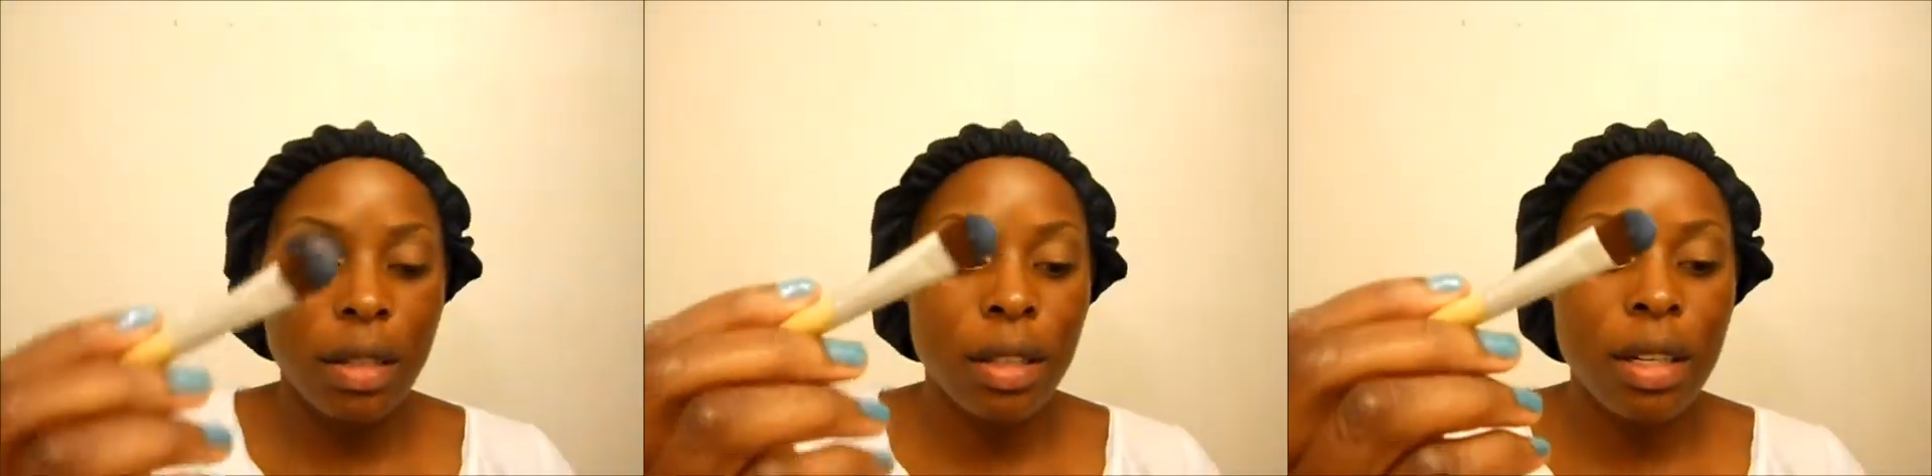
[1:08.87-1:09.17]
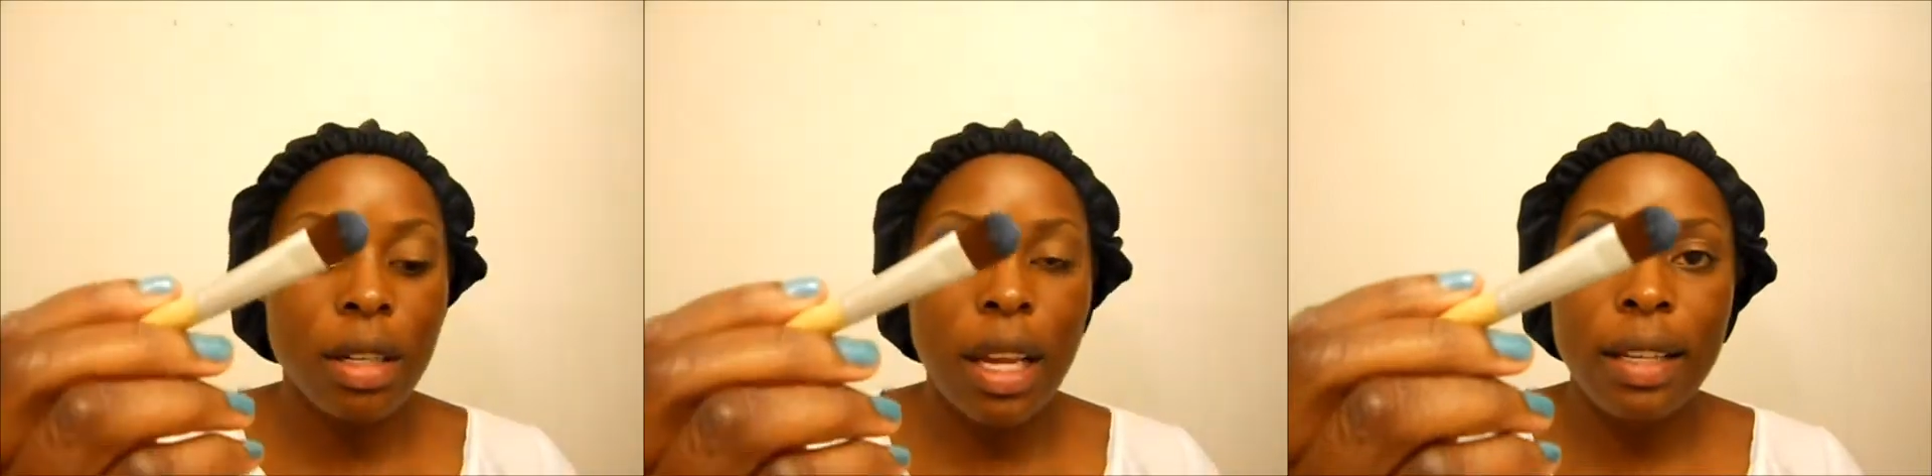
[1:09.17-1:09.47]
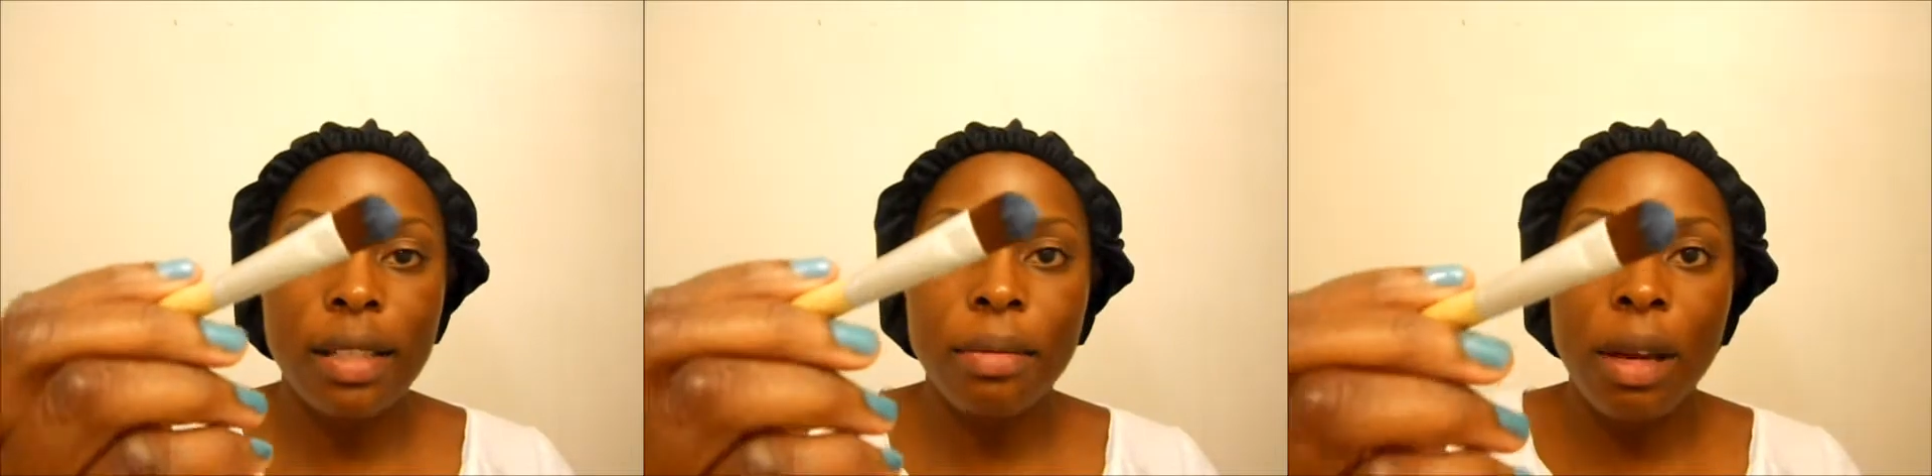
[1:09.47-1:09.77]
Get a
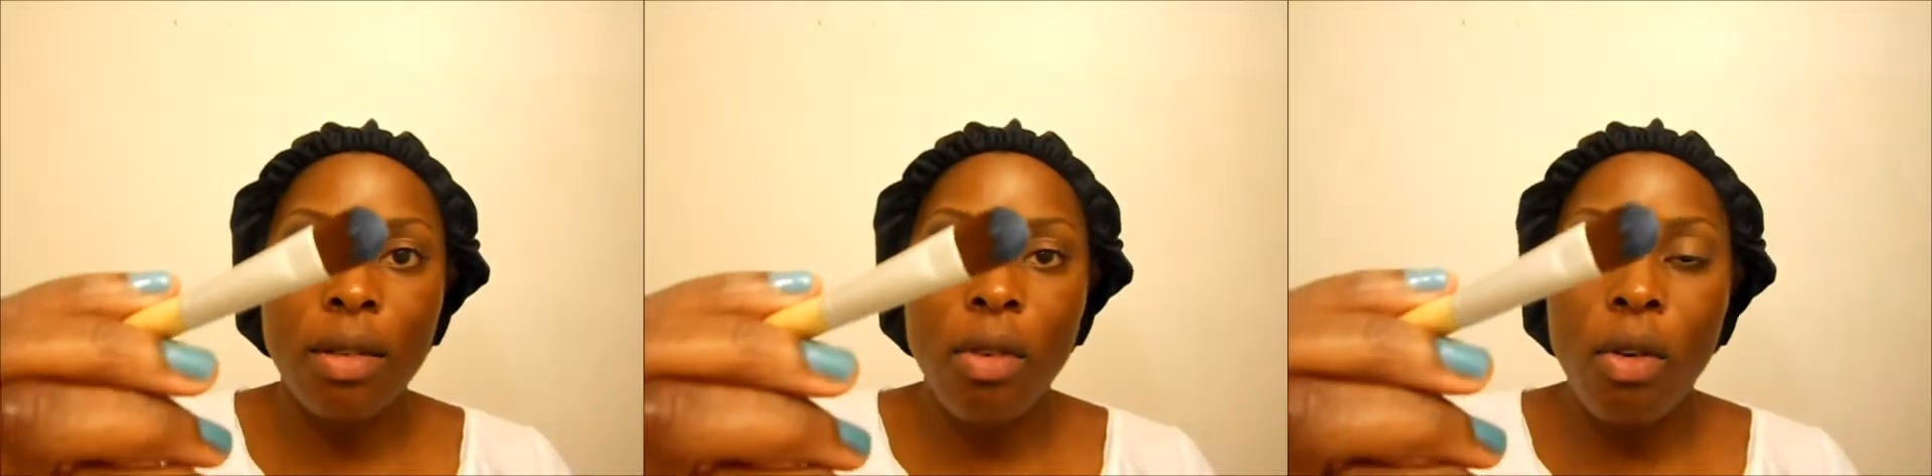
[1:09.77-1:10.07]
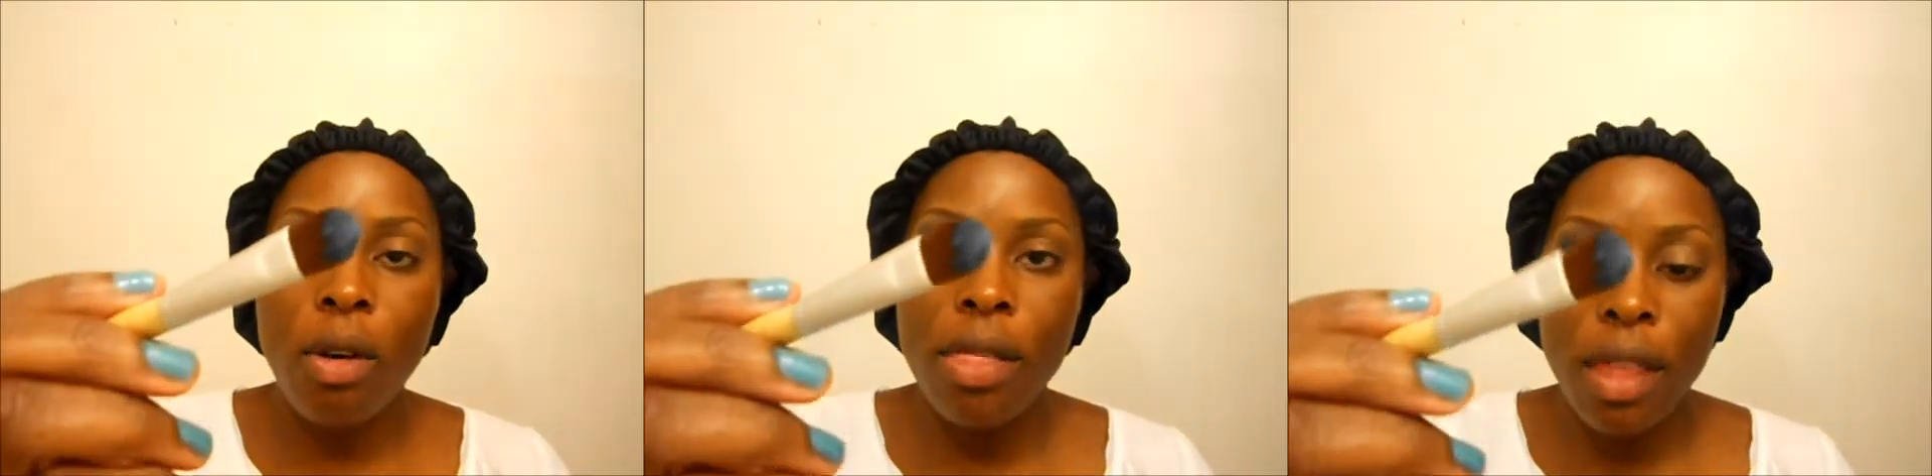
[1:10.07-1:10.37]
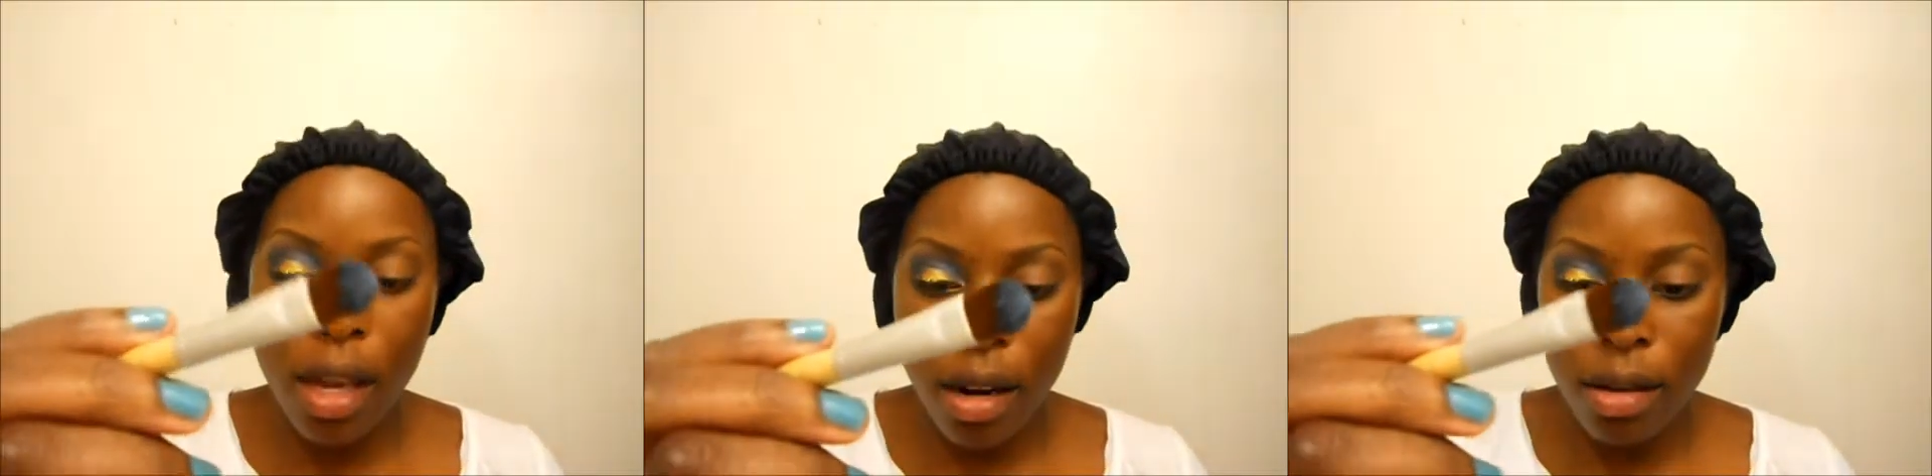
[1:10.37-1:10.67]
nice amount on
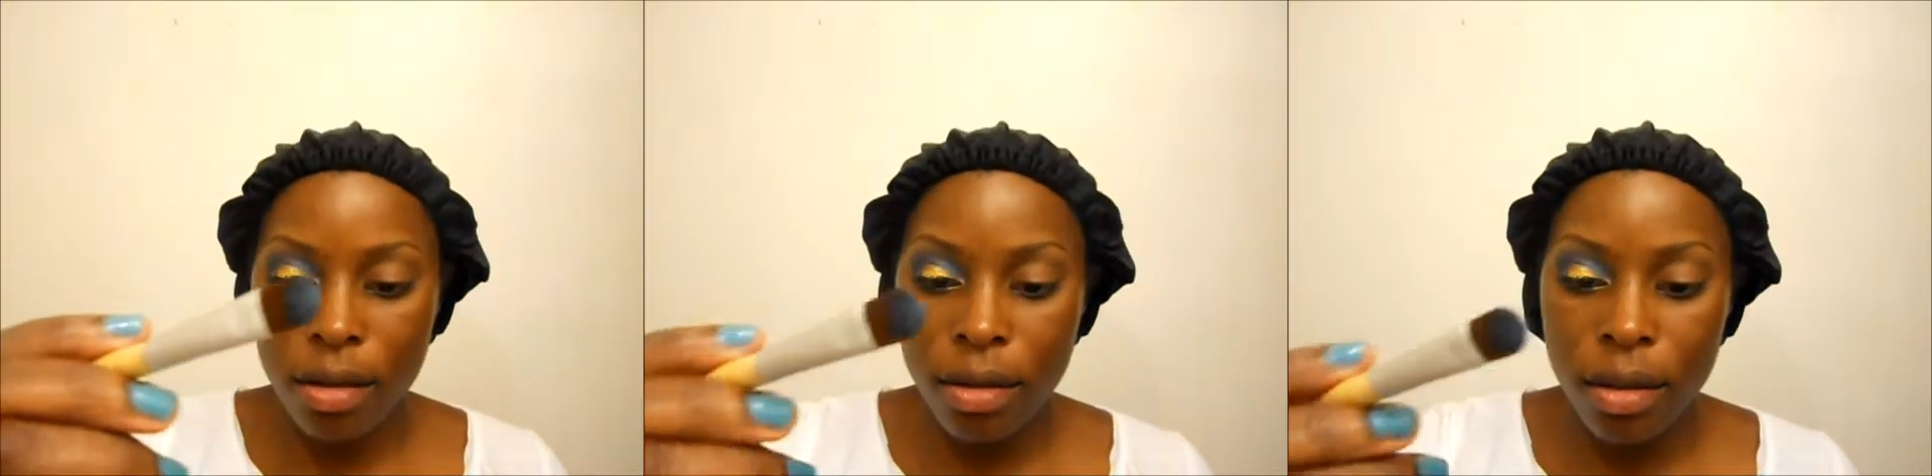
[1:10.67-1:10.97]
there.